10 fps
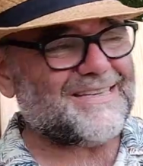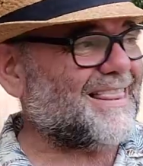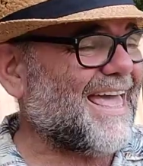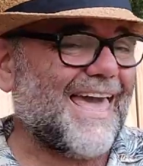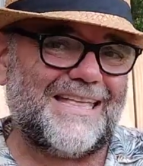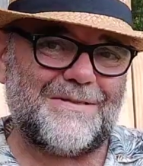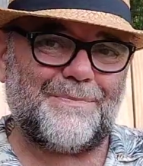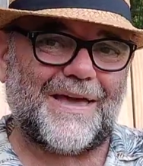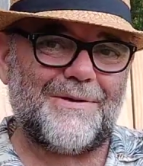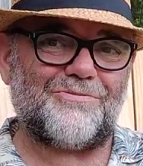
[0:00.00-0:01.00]
as a letterheaded
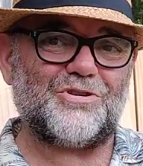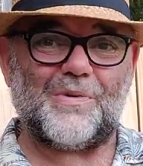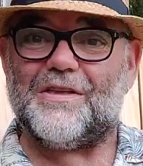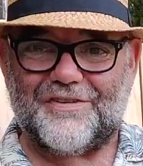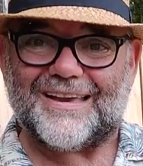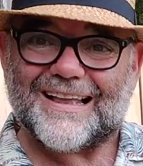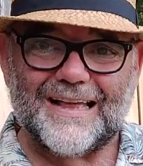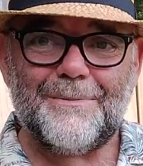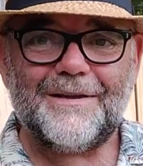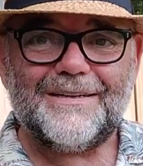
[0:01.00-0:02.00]
paper as well if you're a
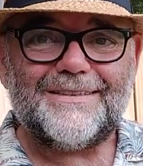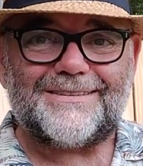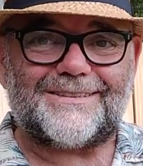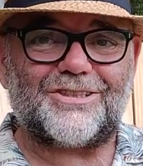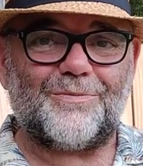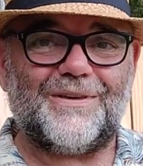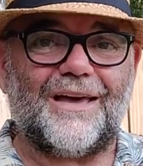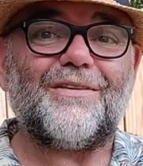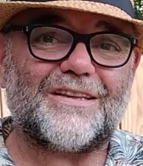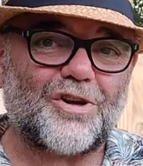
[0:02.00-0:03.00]
club. So it's got to be,
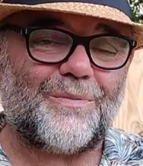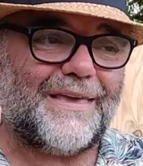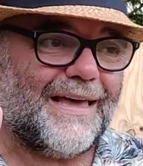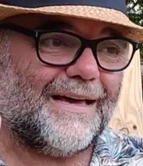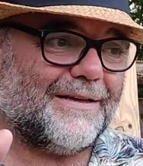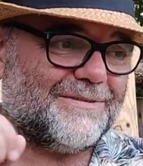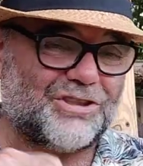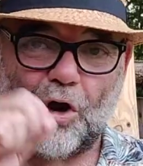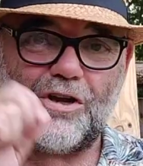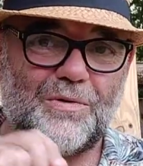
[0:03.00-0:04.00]
that's got to be
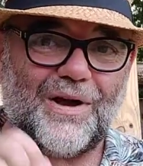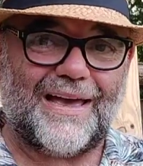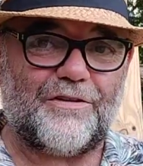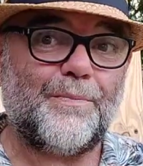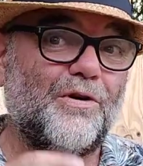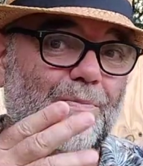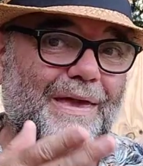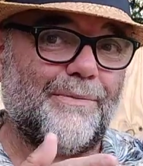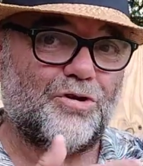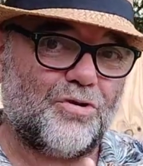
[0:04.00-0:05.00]
signed and what have you by the
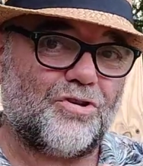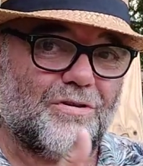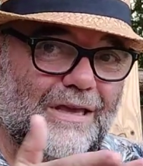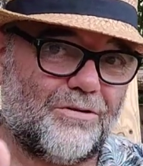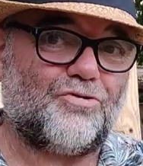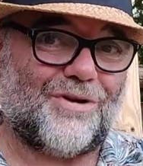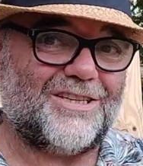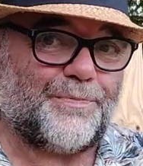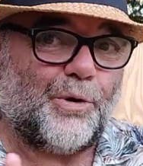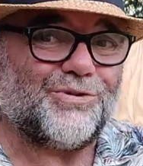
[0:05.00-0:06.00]
people doing the,
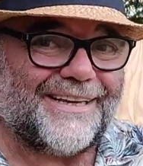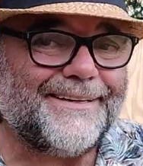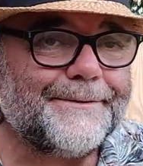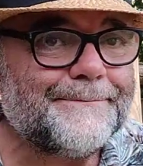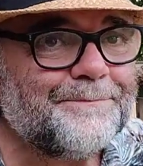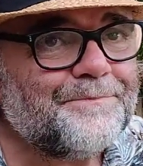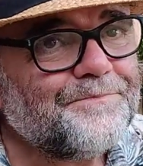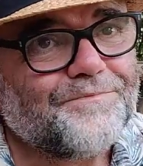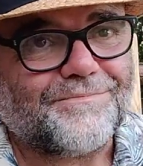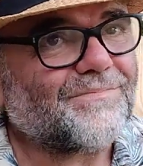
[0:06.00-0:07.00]
transporting.
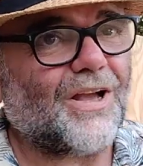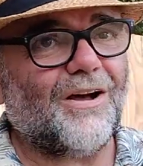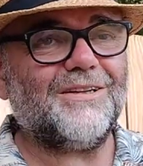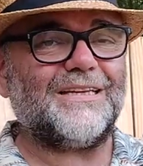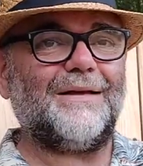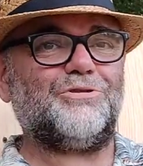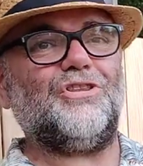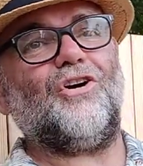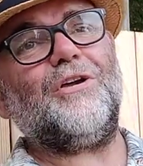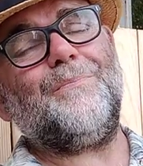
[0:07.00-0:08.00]
Oh, it's an
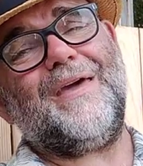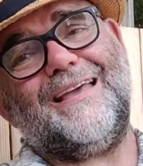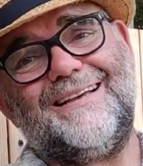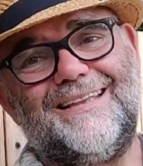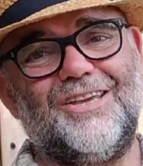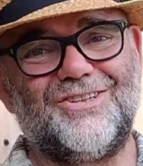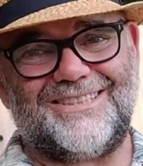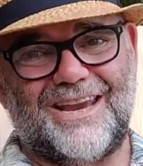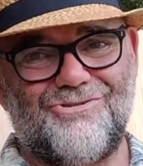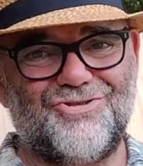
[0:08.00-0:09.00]
absolute nightmare. And then you've got
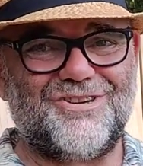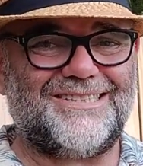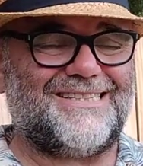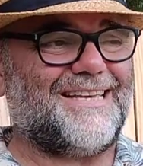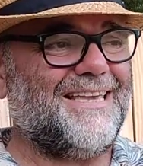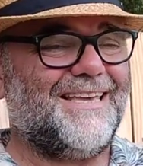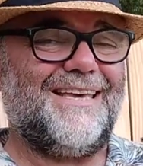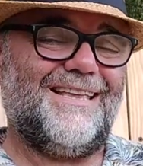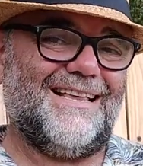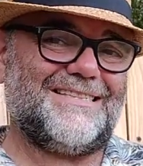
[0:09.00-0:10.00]
territories, you see.
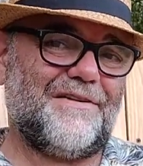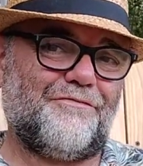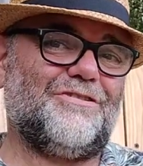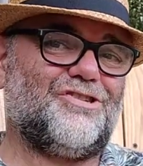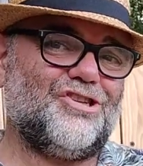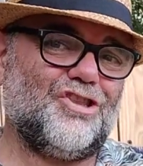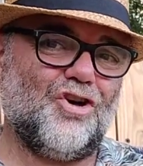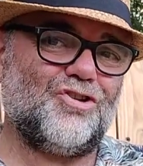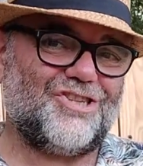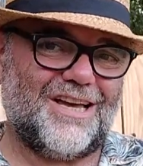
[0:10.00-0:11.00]
Let's say, for instance, you're
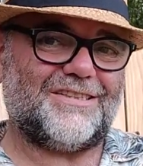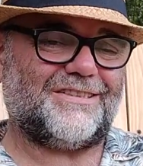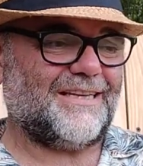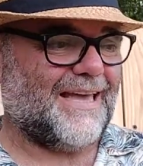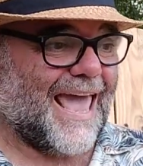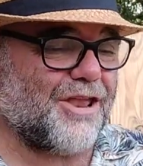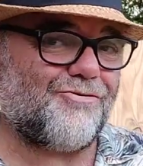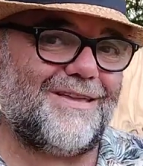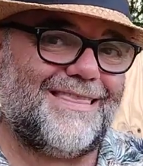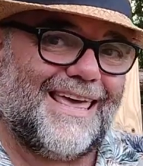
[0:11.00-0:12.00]
not just
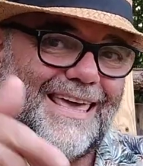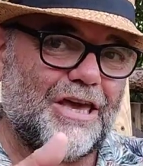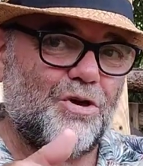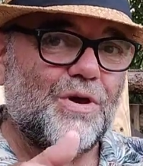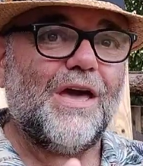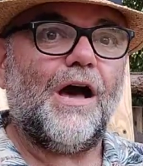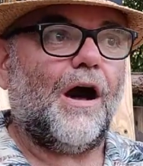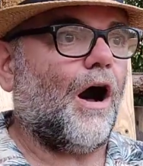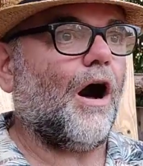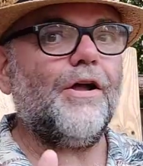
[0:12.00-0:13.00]
entering the EU.
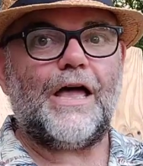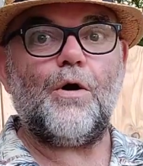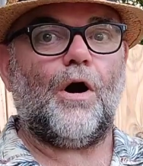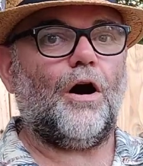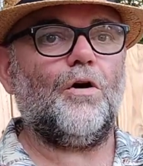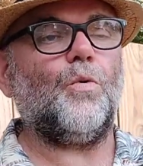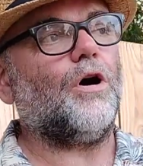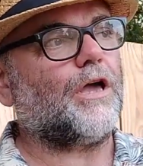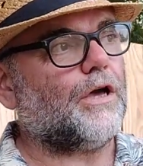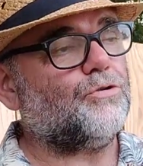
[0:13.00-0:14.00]
I know, I
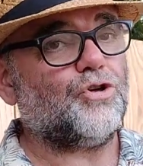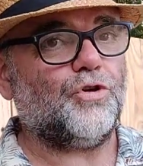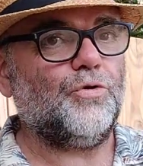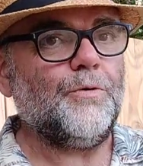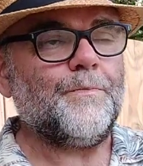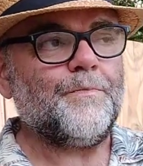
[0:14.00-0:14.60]
want to go to